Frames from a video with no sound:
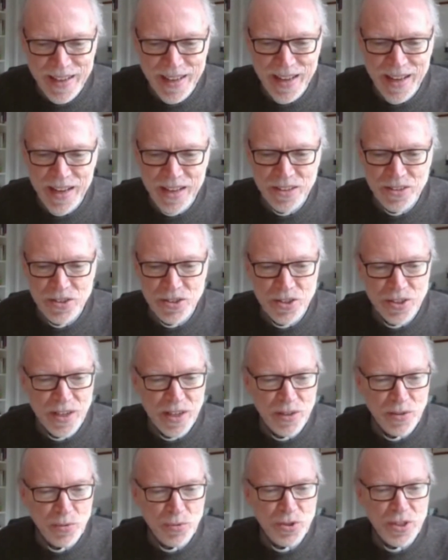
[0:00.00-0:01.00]
And
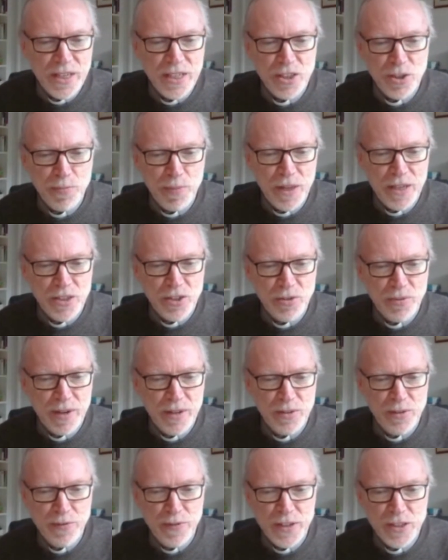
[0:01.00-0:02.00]
it all takes place
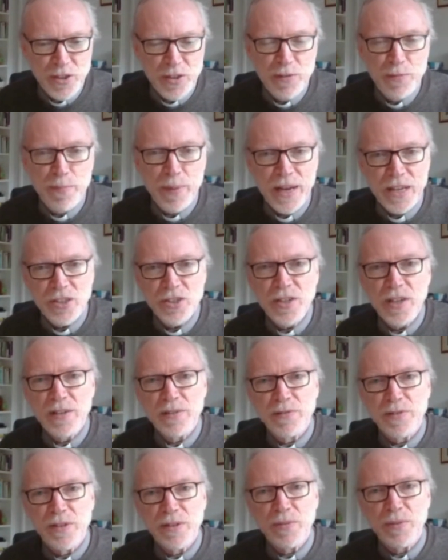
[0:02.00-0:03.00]
around the Feast of
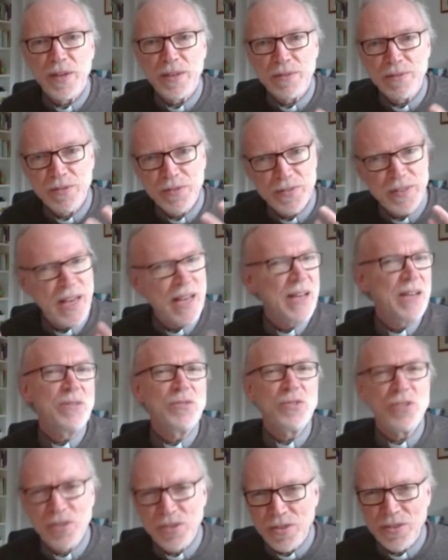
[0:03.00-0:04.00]
Passover, when
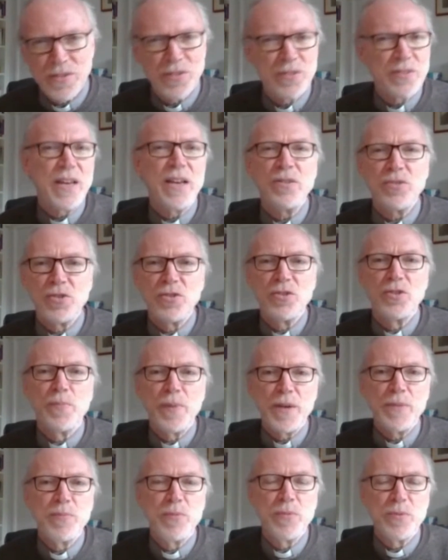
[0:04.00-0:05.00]
thousands and thousands of
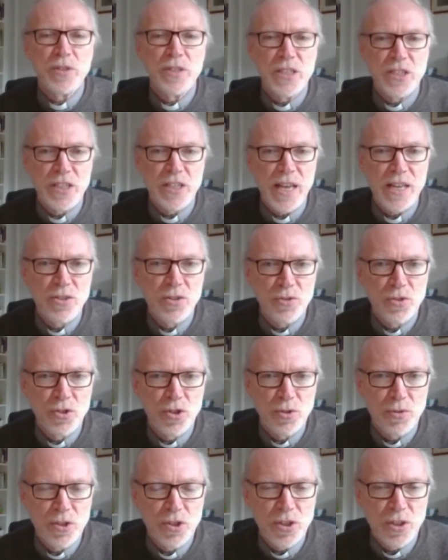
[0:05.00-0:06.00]
people would descend on
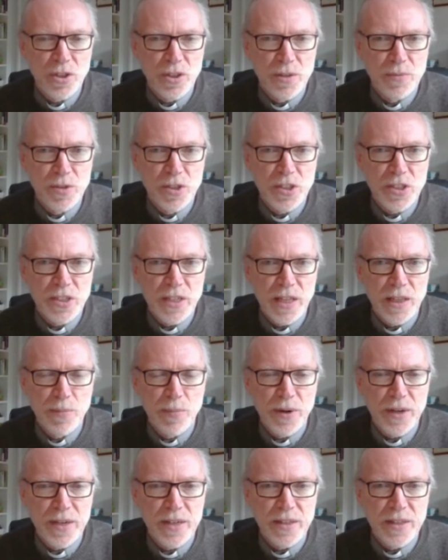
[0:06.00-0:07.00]
Jerusalem to
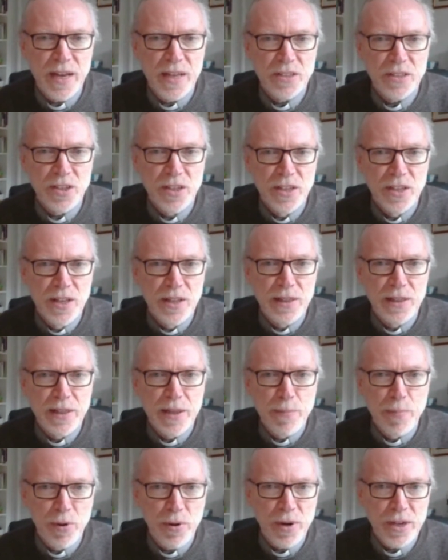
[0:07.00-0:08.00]
celebrate that
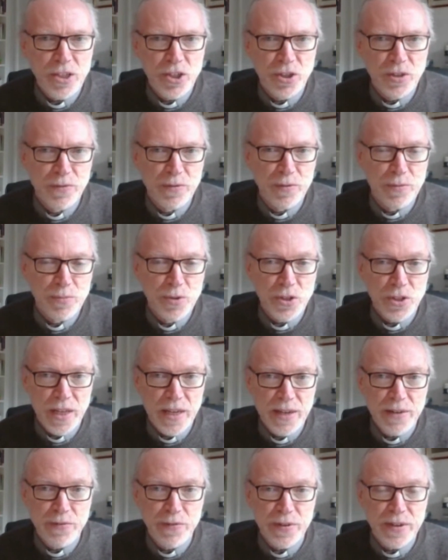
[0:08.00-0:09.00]
liberation from
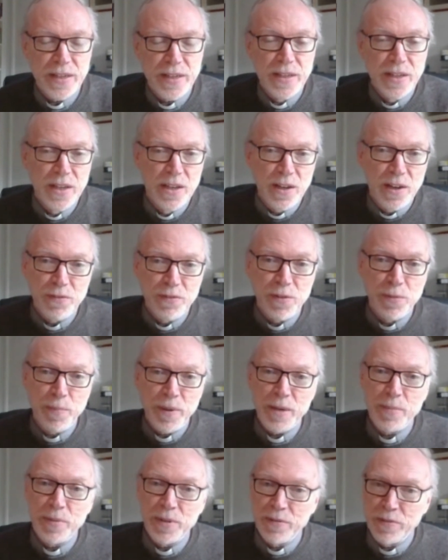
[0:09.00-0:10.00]
slavery of the
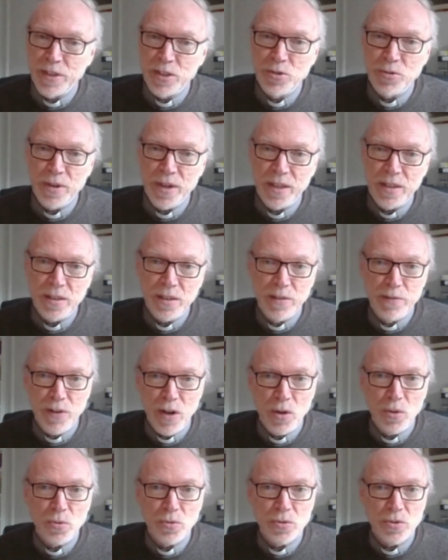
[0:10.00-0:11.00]
people of Israel of
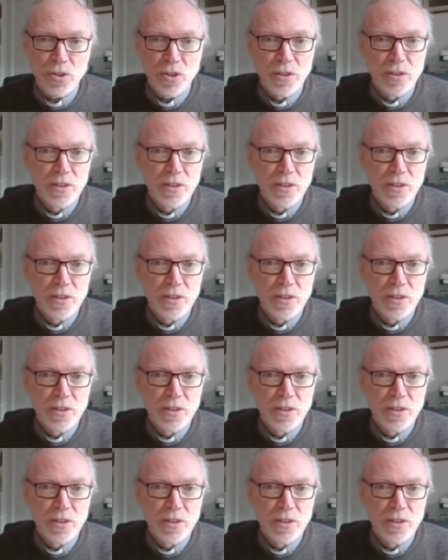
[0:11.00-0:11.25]
old,